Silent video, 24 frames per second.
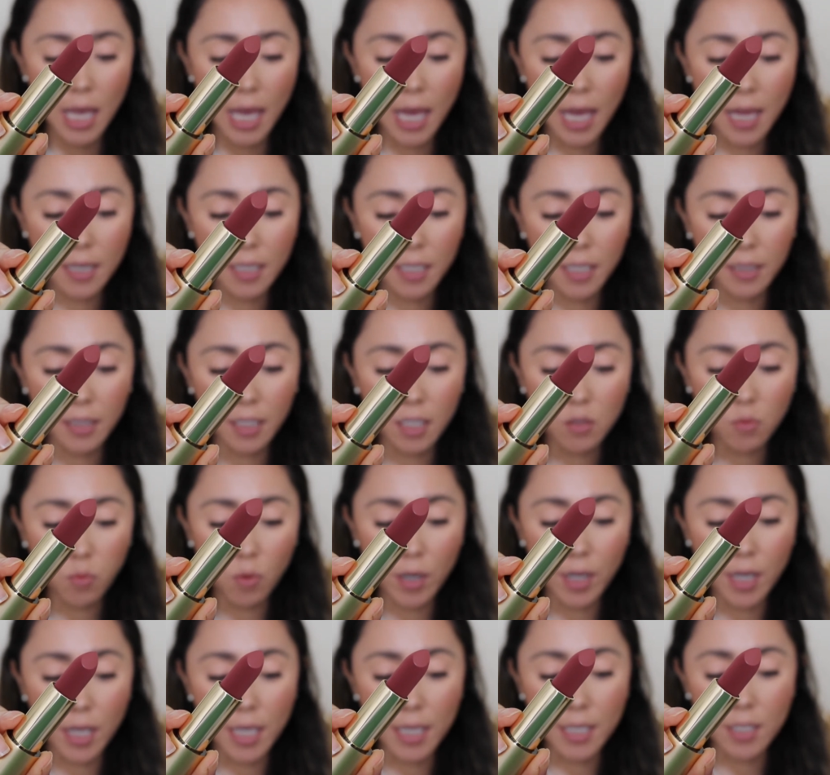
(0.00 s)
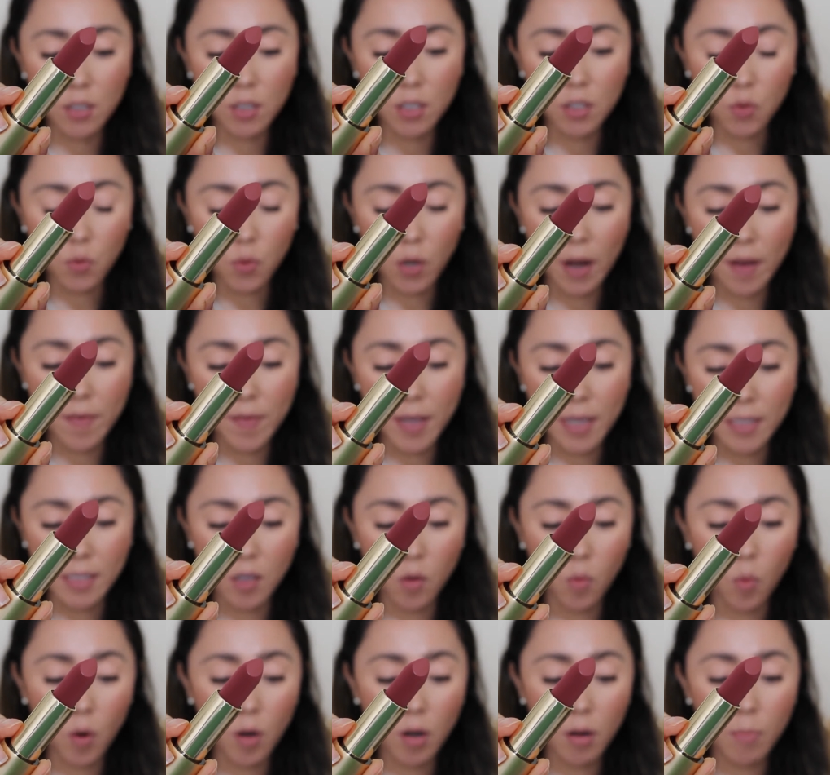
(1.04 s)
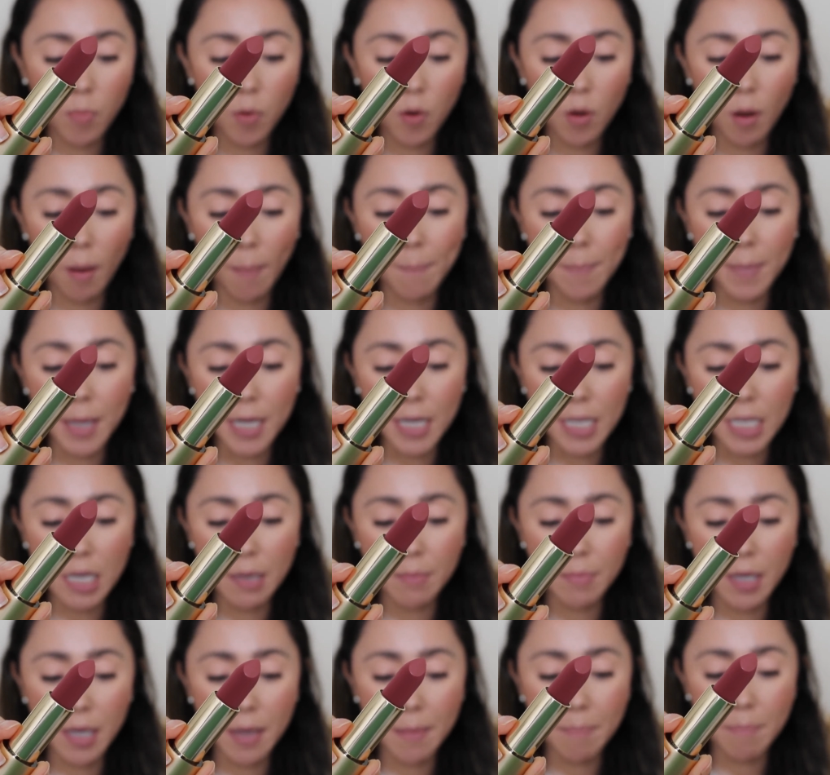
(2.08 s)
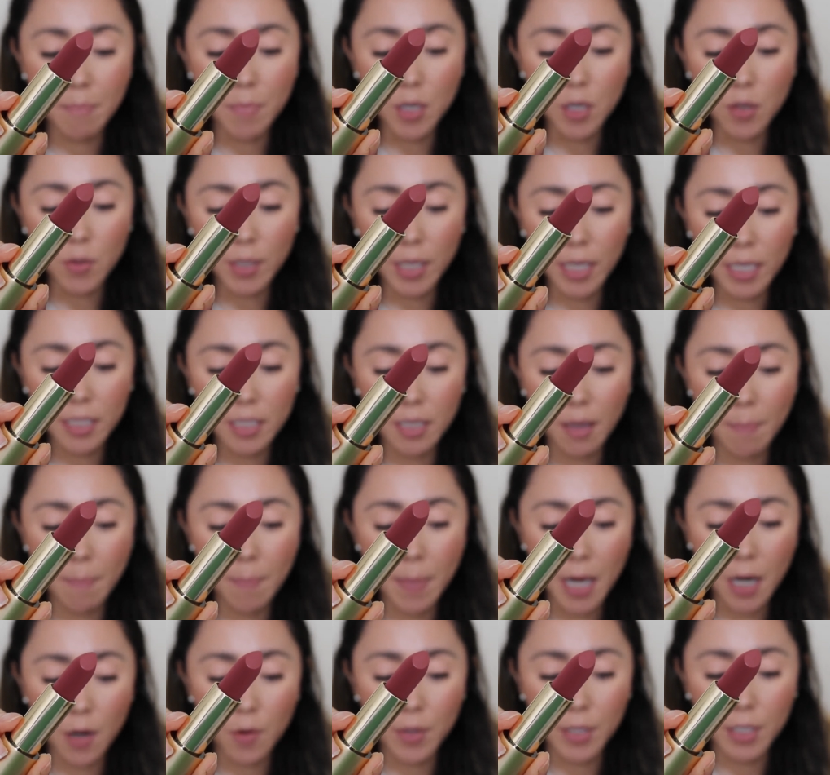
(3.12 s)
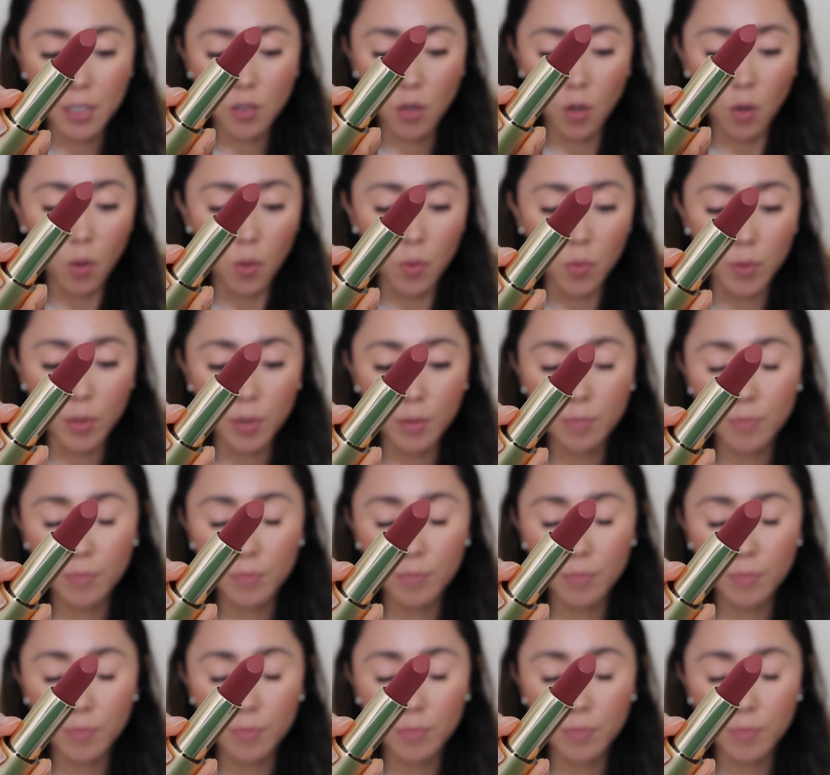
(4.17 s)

And this one is described as a wearable medium muted berry tone.